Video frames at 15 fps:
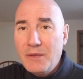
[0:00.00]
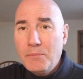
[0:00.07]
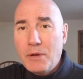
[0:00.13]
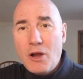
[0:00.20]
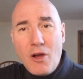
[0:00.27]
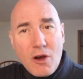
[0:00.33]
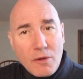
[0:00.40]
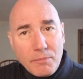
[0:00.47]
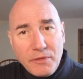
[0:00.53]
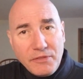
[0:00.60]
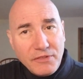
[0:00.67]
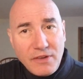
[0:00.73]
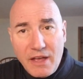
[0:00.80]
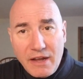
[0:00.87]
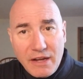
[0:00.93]
But a harp
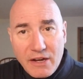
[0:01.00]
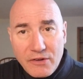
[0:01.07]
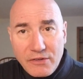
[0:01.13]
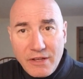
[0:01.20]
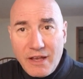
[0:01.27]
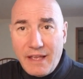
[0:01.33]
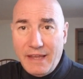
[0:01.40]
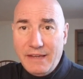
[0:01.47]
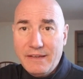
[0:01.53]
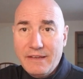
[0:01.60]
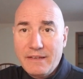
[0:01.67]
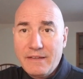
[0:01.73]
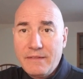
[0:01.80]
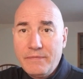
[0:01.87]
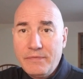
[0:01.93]
that's not airtight
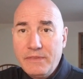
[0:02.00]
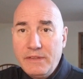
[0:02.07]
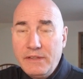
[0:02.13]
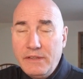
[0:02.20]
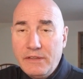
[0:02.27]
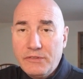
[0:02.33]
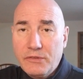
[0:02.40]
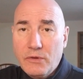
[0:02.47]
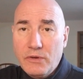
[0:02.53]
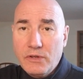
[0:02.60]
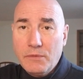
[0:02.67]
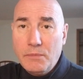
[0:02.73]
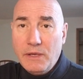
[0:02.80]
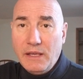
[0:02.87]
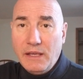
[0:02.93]
is going
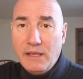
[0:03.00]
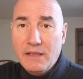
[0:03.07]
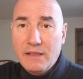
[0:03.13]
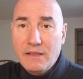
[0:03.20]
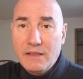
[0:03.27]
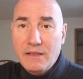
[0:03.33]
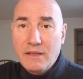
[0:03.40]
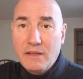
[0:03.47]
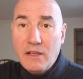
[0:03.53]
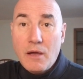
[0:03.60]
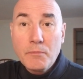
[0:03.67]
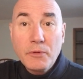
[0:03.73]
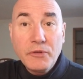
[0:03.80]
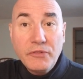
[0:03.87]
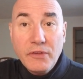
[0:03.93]
to be
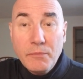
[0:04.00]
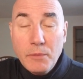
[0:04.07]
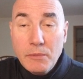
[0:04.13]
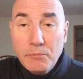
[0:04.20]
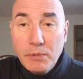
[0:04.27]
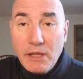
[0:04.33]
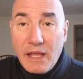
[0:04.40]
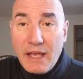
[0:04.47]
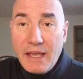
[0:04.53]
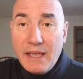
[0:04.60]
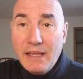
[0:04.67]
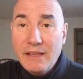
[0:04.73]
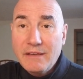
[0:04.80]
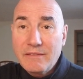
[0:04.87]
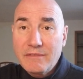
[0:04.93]
cumbersome in play,